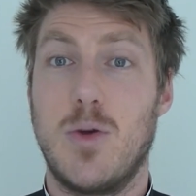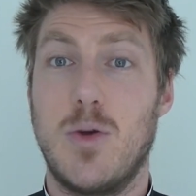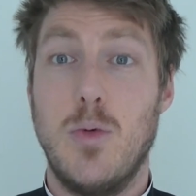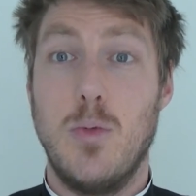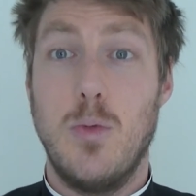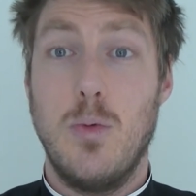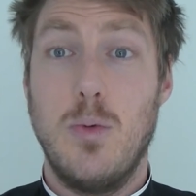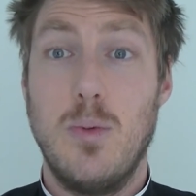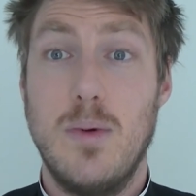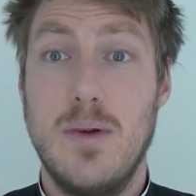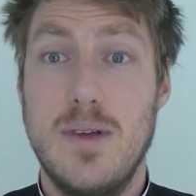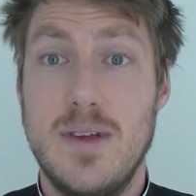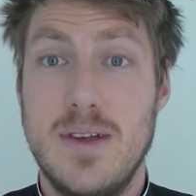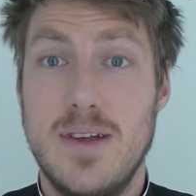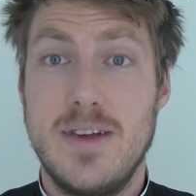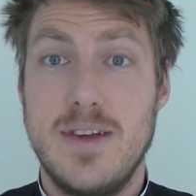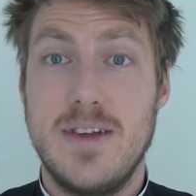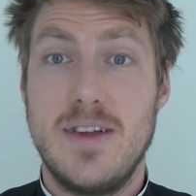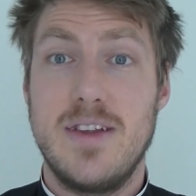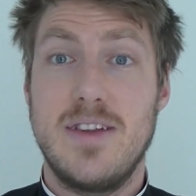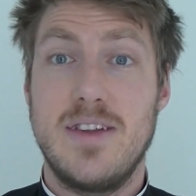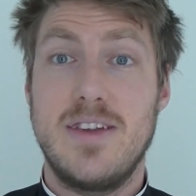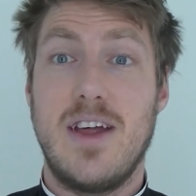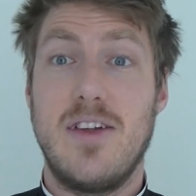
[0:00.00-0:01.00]
Ooh,
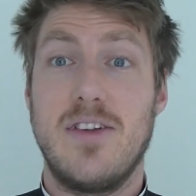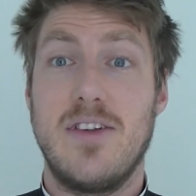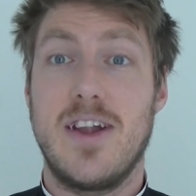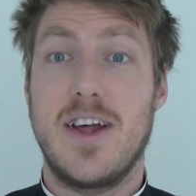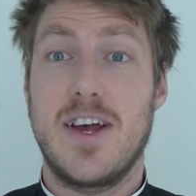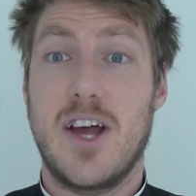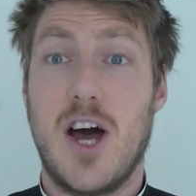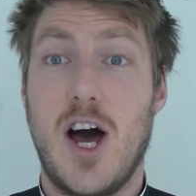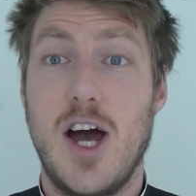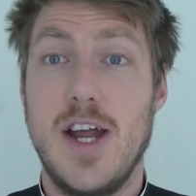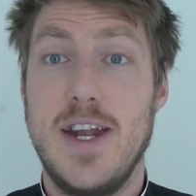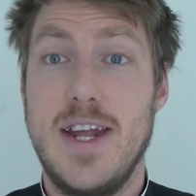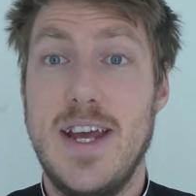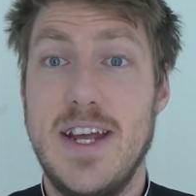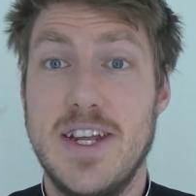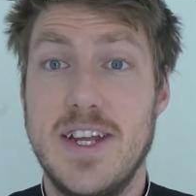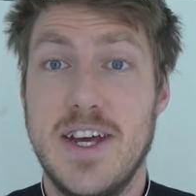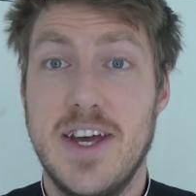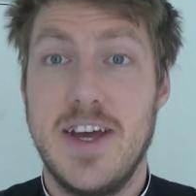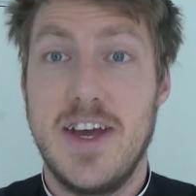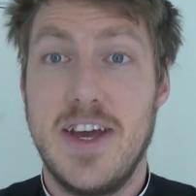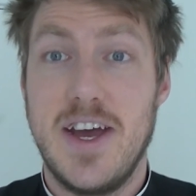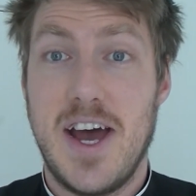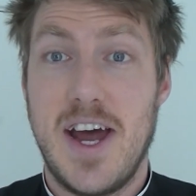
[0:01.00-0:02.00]
sounds like I need
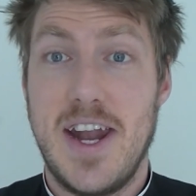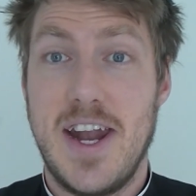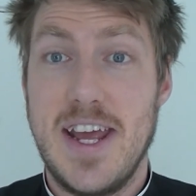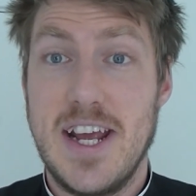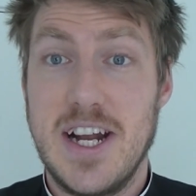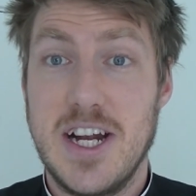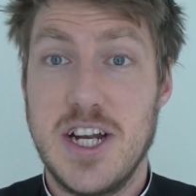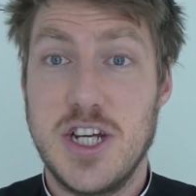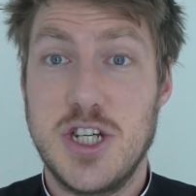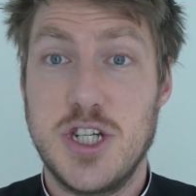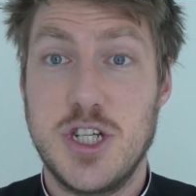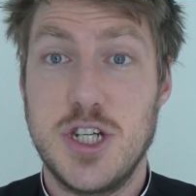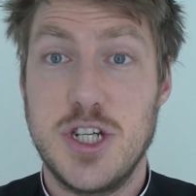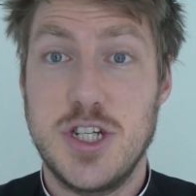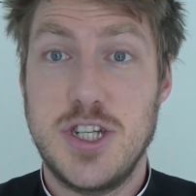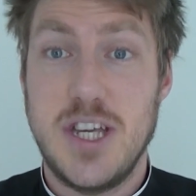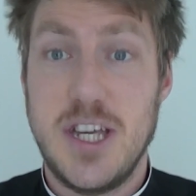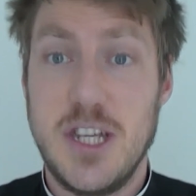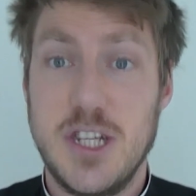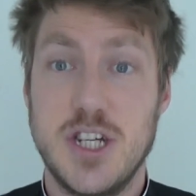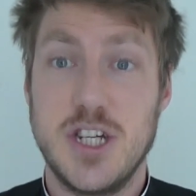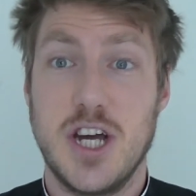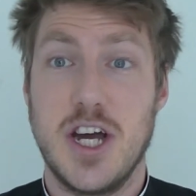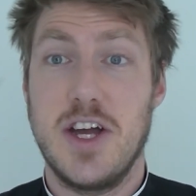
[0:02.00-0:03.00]
an English
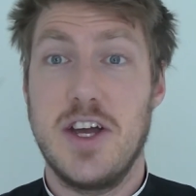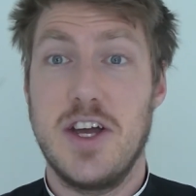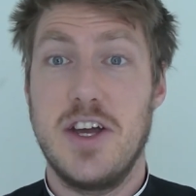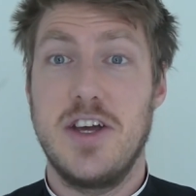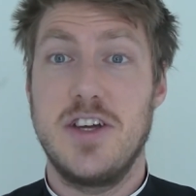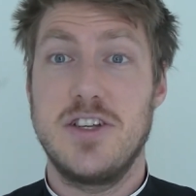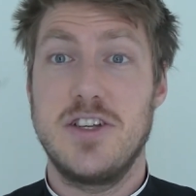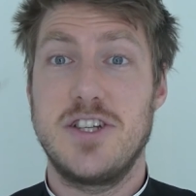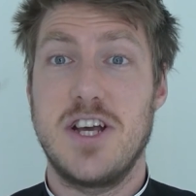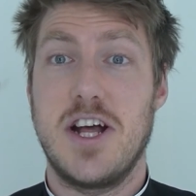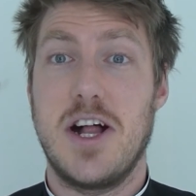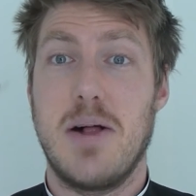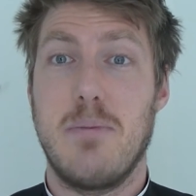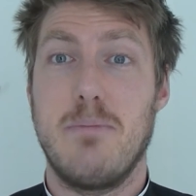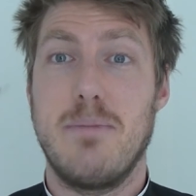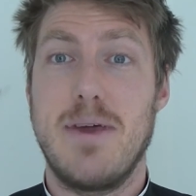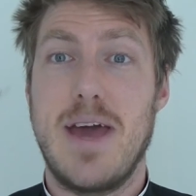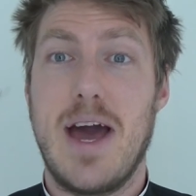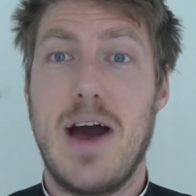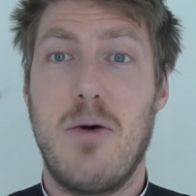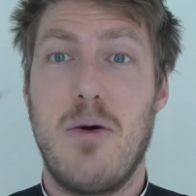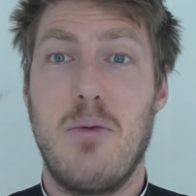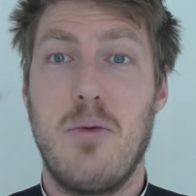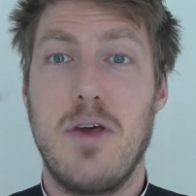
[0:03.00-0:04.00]
teacher to help
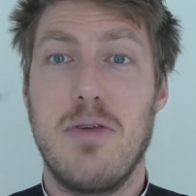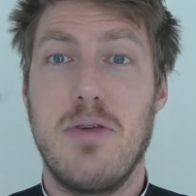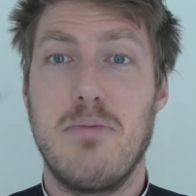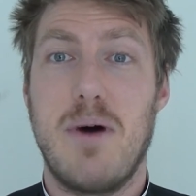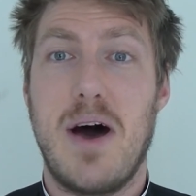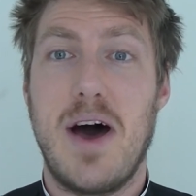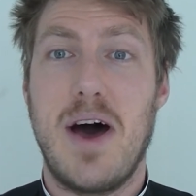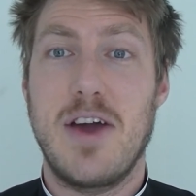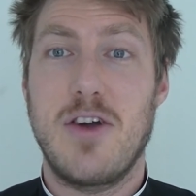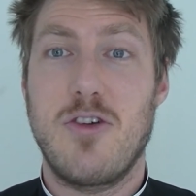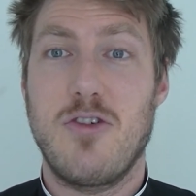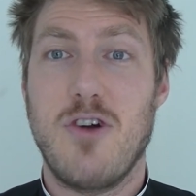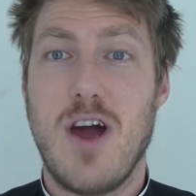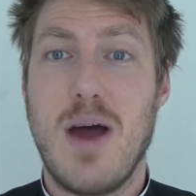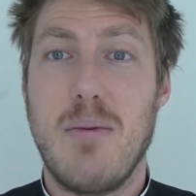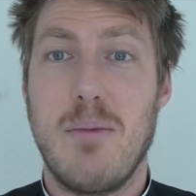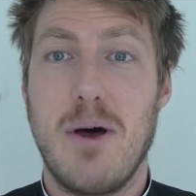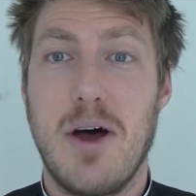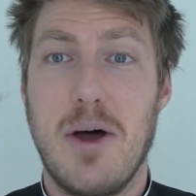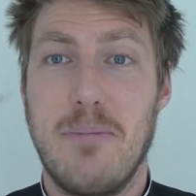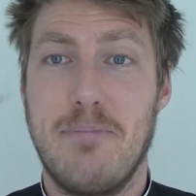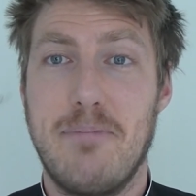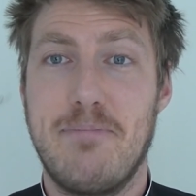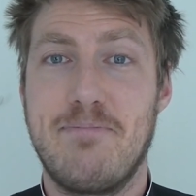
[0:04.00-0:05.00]
me out with my
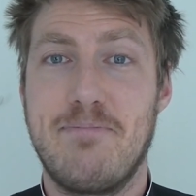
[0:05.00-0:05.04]
grammar.